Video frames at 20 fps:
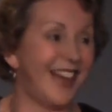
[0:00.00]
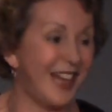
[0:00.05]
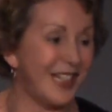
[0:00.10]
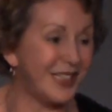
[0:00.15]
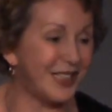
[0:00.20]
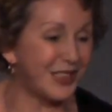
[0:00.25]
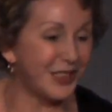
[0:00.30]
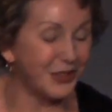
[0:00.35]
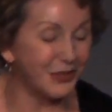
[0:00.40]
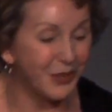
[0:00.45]
I
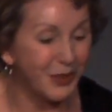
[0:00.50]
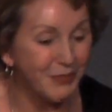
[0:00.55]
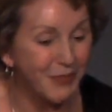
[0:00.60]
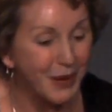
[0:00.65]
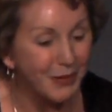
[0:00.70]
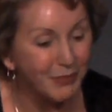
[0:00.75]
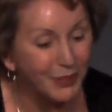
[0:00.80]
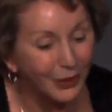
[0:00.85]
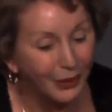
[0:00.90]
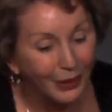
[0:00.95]
still
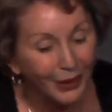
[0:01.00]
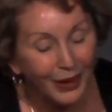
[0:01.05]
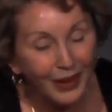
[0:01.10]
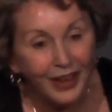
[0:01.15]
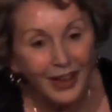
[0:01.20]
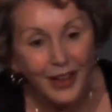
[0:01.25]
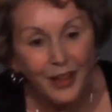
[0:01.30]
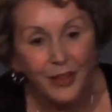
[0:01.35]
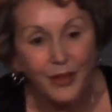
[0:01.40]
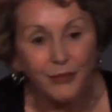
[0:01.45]
remember
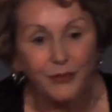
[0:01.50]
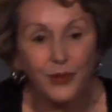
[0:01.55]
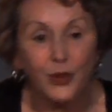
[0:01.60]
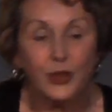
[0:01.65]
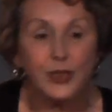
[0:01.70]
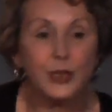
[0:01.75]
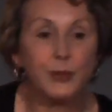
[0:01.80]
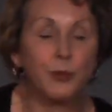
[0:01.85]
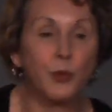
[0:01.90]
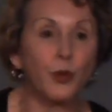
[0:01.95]
the
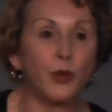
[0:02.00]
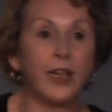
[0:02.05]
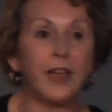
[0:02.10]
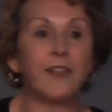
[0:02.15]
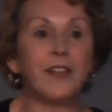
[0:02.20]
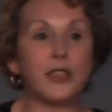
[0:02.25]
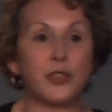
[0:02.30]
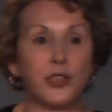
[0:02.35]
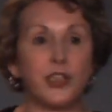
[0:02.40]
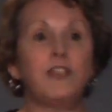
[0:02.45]
first
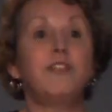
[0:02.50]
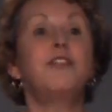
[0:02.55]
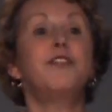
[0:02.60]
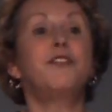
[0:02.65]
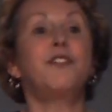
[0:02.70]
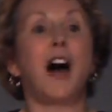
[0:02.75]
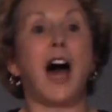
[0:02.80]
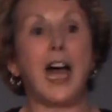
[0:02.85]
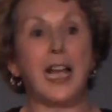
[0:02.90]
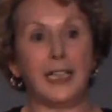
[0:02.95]
morning that she
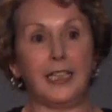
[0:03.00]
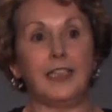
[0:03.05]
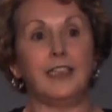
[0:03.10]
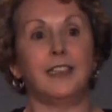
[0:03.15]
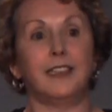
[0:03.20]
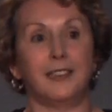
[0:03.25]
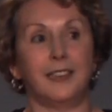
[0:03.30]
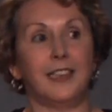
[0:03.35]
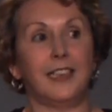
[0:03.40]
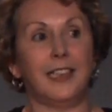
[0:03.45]

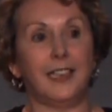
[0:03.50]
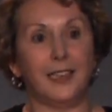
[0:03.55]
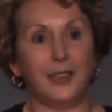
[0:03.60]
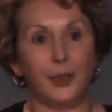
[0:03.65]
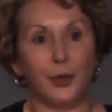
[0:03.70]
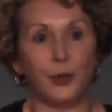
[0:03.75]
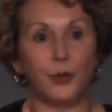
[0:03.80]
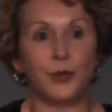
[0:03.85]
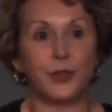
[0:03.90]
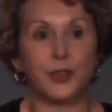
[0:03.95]
finally
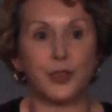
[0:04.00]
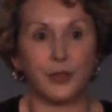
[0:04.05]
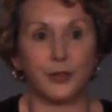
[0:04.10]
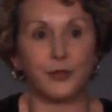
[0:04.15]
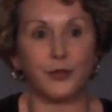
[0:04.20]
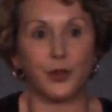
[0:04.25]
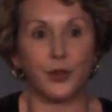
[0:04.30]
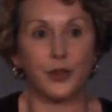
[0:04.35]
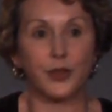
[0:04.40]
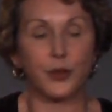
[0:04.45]
used her
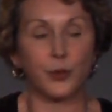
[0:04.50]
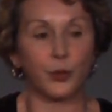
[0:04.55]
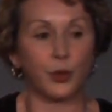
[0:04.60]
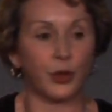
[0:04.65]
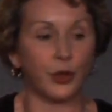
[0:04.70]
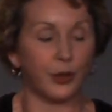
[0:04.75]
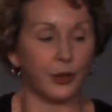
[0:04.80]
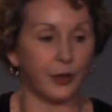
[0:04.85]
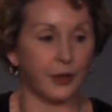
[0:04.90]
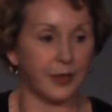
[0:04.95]
first
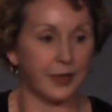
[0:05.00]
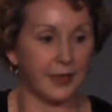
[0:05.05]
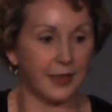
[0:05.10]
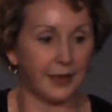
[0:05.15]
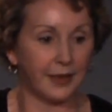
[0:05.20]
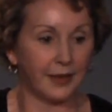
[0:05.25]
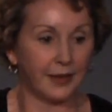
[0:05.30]
words.